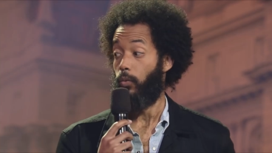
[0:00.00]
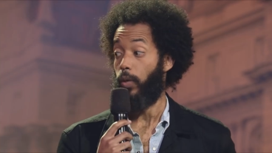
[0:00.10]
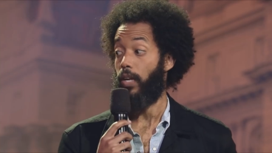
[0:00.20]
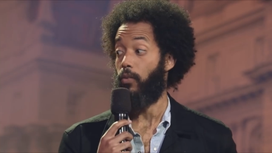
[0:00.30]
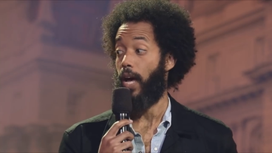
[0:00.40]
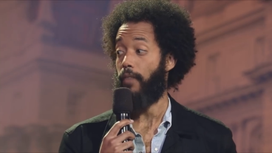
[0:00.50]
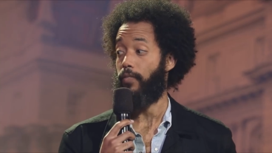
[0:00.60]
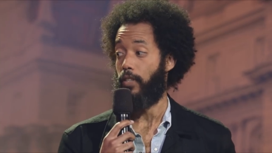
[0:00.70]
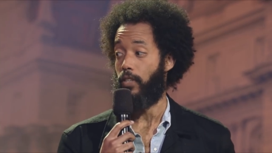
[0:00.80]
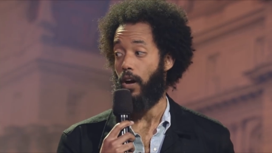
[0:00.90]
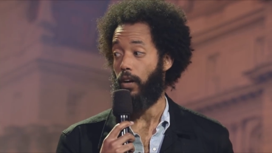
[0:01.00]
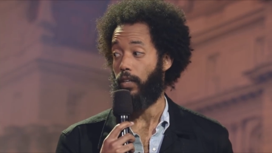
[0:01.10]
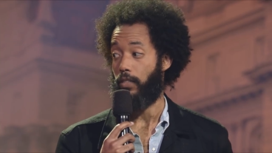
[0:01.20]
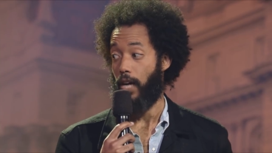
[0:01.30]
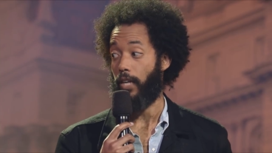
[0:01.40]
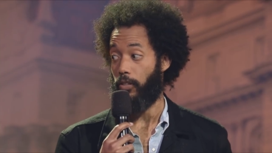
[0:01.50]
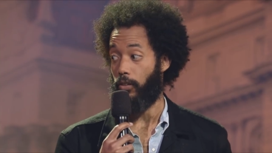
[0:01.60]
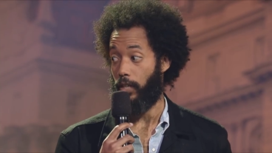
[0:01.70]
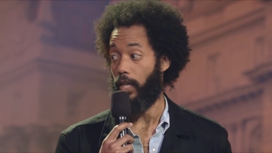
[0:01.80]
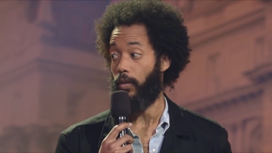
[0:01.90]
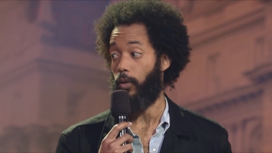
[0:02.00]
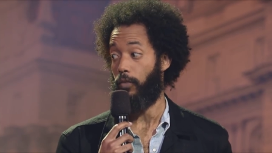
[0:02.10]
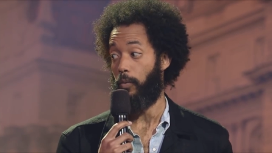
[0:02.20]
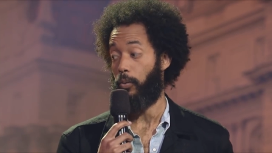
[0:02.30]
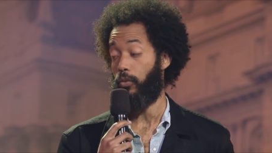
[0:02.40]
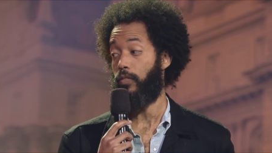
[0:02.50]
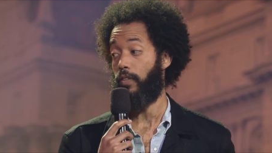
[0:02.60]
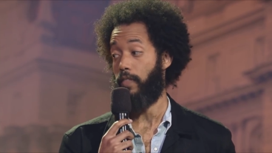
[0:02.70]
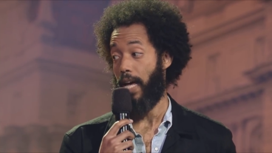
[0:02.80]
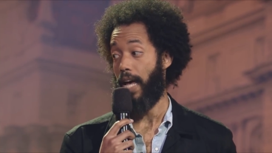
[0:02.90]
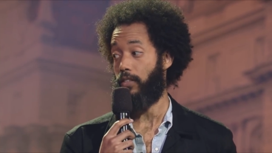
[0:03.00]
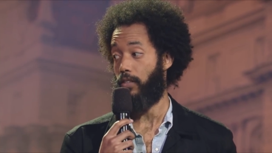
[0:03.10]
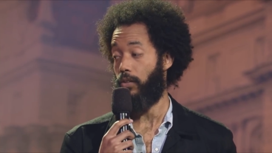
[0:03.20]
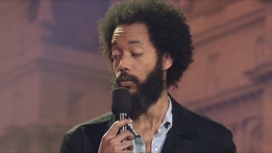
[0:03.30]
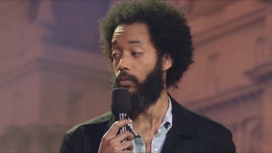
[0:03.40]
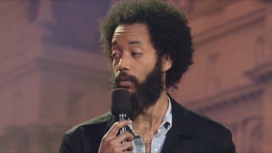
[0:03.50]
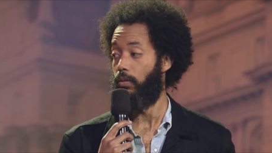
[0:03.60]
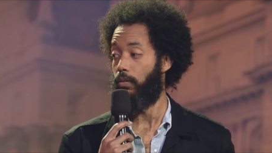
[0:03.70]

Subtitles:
We don't have to talk. Dr. King would have approved of that, too.